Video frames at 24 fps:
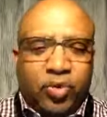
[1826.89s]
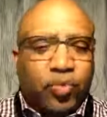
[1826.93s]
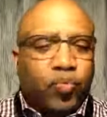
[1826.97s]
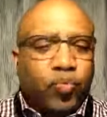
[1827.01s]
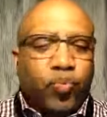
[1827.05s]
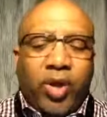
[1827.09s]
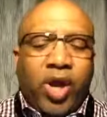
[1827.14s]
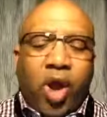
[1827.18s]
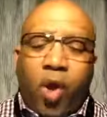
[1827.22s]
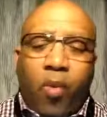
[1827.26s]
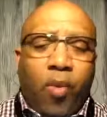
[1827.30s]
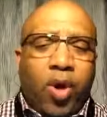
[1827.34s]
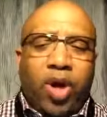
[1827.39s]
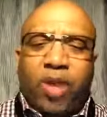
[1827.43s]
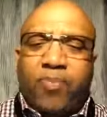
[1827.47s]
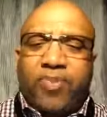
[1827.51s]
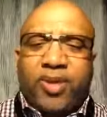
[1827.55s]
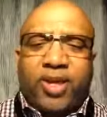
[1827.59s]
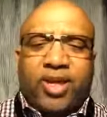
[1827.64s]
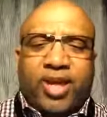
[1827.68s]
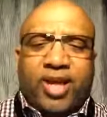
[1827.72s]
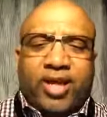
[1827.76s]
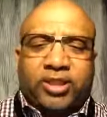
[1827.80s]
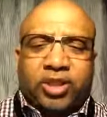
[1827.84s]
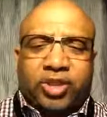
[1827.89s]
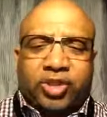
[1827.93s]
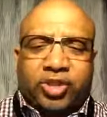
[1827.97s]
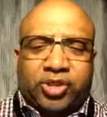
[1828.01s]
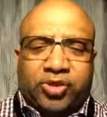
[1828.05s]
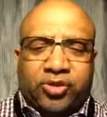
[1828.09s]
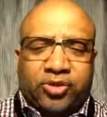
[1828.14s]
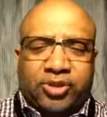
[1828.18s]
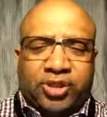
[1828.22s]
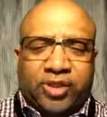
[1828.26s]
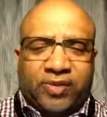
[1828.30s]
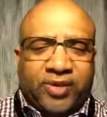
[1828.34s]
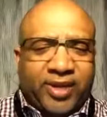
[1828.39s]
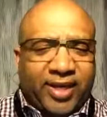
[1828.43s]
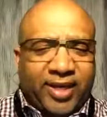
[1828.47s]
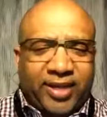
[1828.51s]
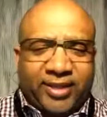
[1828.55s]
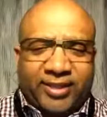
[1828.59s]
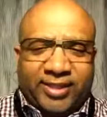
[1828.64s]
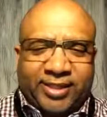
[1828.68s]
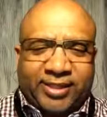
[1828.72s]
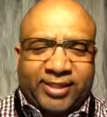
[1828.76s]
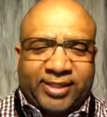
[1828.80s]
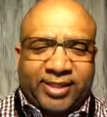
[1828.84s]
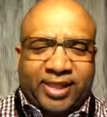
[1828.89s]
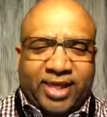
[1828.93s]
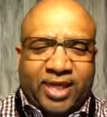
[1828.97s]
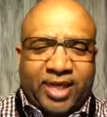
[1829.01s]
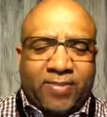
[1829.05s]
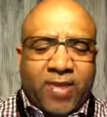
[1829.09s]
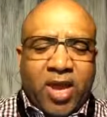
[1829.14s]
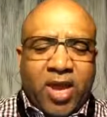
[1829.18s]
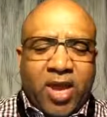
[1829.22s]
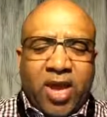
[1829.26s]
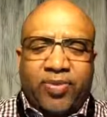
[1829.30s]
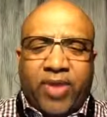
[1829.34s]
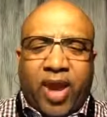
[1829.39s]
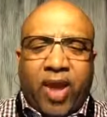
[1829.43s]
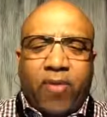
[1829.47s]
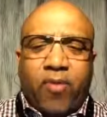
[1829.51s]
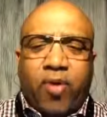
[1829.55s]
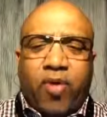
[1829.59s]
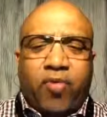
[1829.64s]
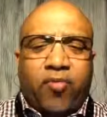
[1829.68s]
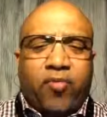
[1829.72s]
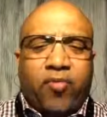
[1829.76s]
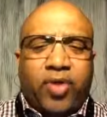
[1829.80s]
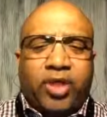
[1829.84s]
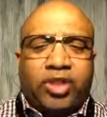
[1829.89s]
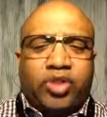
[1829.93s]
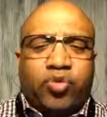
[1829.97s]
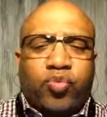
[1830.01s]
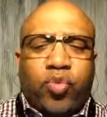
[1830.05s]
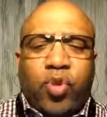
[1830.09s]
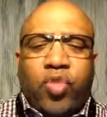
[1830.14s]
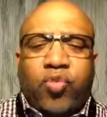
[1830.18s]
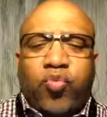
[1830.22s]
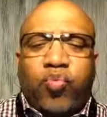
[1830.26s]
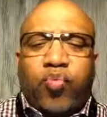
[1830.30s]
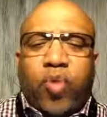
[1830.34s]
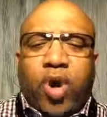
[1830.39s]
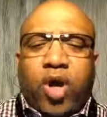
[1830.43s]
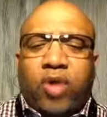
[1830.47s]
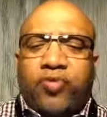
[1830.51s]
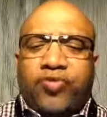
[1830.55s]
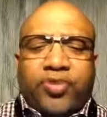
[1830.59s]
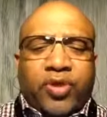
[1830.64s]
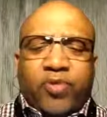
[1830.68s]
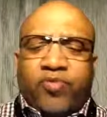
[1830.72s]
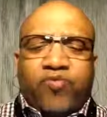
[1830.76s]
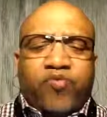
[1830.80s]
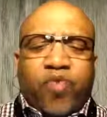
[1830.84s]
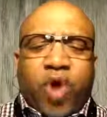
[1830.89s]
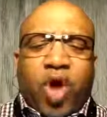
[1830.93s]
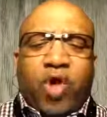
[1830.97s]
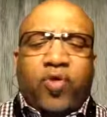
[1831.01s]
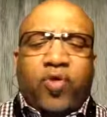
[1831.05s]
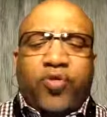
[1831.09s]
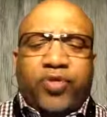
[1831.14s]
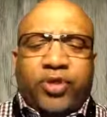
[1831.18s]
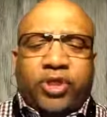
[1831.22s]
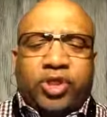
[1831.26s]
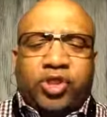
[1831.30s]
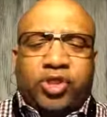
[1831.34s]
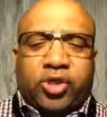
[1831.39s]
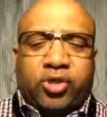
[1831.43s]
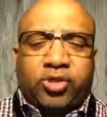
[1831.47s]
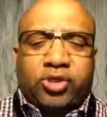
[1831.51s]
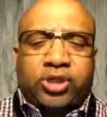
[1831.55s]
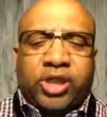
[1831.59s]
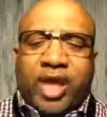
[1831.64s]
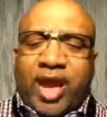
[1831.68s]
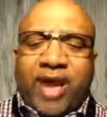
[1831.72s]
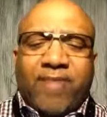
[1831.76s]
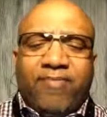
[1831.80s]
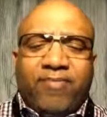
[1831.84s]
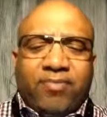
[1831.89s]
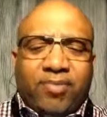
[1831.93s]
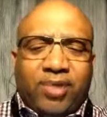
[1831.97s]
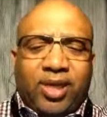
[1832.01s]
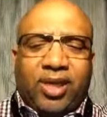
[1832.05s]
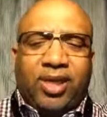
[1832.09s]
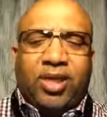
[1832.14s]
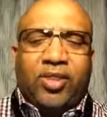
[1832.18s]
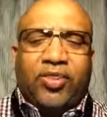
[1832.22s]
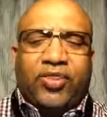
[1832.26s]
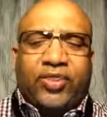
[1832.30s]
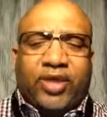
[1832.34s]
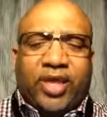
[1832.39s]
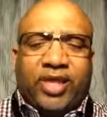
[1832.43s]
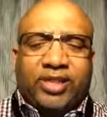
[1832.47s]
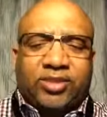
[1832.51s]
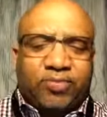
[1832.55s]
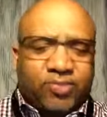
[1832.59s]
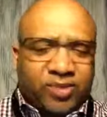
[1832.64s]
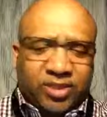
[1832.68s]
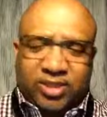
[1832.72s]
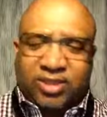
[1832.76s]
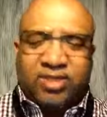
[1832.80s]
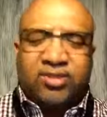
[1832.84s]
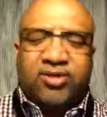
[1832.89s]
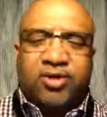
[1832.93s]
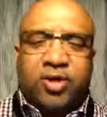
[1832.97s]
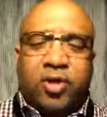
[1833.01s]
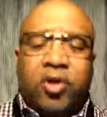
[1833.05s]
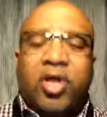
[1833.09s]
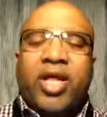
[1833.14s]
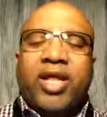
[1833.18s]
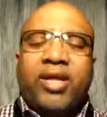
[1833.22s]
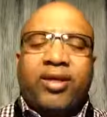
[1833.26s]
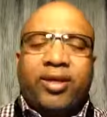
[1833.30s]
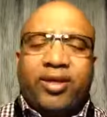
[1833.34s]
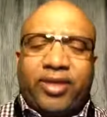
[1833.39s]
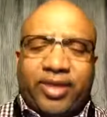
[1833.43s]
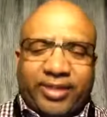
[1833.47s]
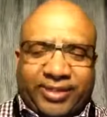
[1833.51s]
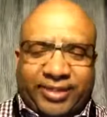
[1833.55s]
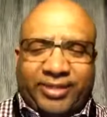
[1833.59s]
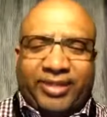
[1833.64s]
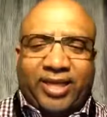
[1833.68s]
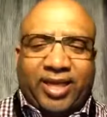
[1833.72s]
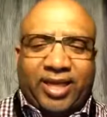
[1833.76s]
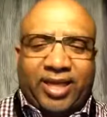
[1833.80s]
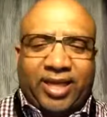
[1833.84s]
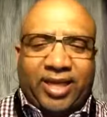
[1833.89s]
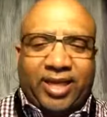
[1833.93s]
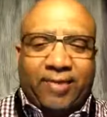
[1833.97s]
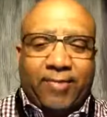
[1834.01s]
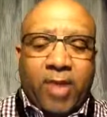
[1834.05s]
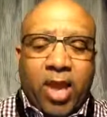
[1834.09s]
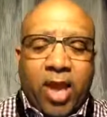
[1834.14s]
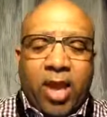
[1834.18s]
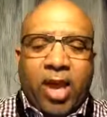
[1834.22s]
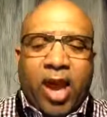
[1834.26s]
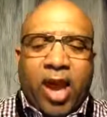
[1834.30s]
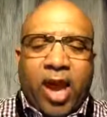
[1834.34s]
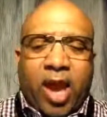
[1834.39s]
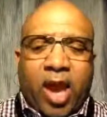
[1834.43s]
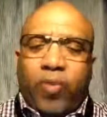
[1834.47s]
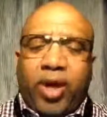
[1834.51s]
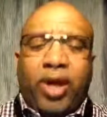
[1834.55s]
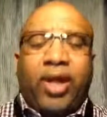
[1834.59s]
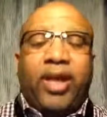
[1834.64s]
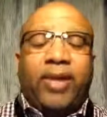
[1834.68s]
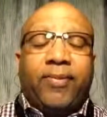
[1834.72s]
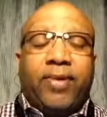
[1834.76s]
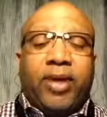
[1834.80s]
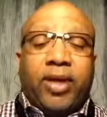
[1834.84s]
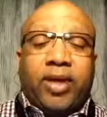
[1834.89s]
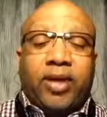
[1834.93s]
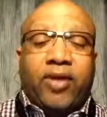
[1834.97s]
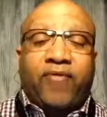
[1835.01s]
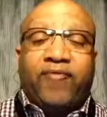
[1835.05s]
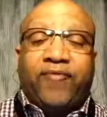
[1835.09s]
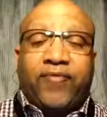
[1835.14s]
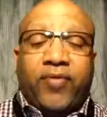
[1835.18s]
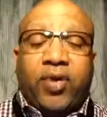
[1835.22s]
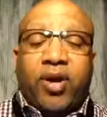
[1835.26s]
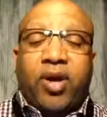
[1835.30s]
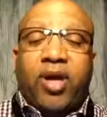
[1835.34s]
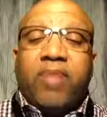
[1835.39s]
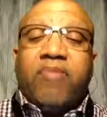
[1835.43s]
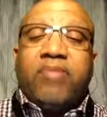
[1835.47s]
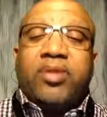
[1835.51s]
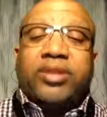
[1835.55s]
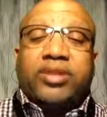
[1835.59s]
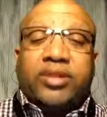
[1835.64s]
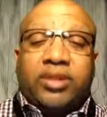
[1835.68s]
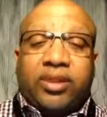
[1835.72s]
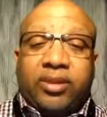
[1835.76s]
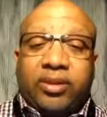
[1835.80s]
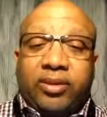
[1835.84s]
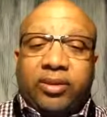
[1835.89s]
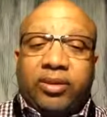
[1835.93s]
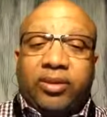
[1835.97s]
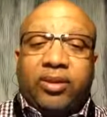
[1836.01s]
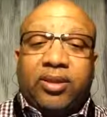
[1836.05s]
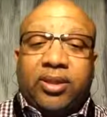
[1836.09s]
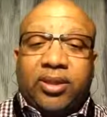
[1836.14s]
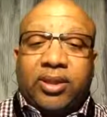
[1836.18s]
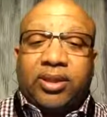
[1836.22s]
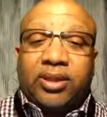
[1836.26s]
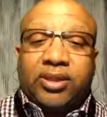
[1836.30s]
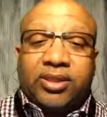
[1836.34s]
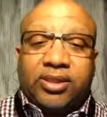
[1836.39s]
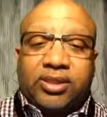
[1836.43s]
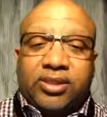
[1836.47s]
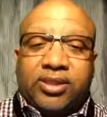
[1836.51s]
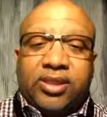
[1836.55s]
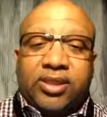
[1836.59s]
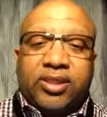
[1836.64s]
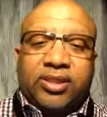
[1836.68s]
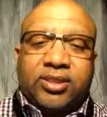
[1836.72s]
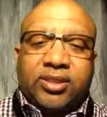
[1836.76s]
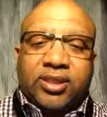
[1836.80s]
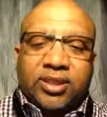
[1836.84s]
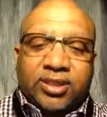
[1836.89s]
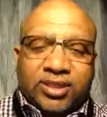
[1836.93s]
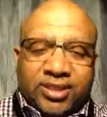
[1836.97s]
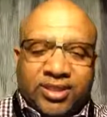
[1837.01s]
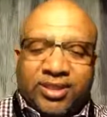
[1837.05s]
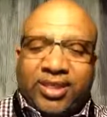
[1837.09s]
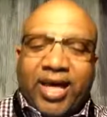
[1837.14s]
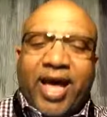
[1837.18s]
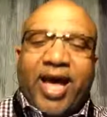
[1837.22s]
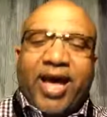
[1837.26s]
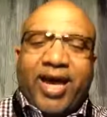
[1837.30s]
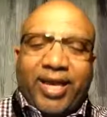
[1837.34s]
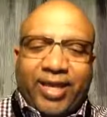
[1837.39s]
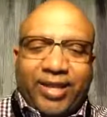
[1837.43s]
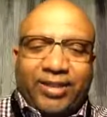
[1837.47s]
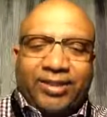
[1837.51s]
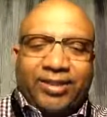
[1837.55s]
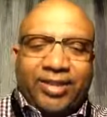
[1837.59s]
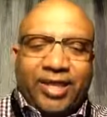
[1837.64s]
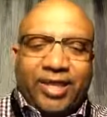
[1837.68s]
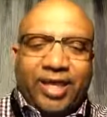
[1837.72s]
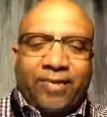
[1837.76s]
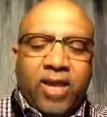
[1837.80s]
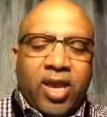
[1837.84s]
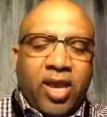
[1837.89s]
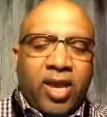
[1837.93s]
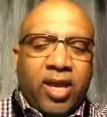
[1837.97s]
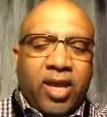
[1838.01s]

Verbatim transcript: We don't want to be like the church of Laodicea. They were rich with wealthy, wealthy church, had many things materialistically. And we're living in a very materialistic society.